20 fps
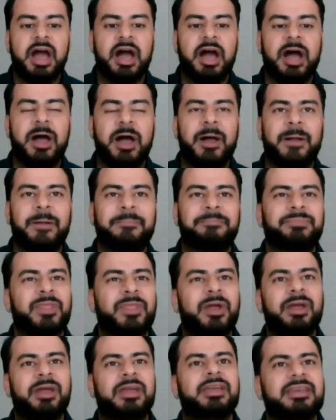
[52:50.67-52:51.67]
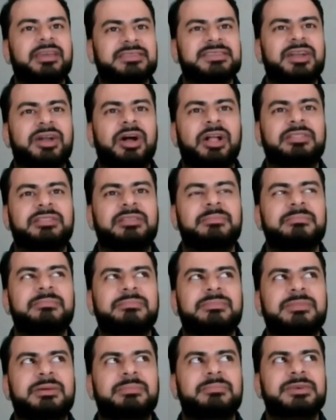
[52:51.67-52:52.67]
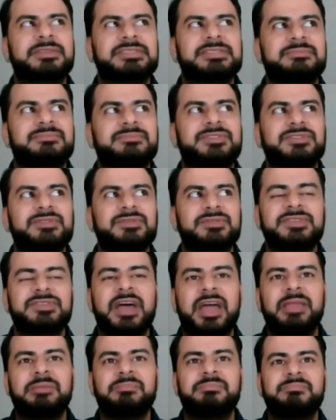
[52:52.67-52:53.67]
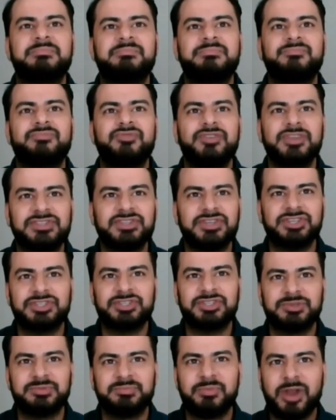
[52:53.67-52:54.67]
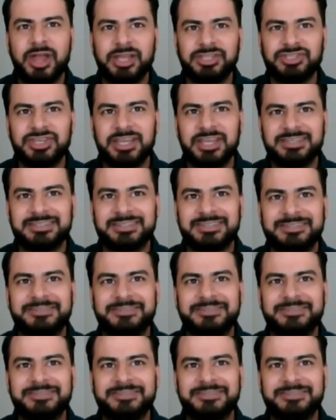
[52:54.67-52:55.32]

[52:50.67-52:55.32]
um, is it called the, the Muslim Suicide Research Project?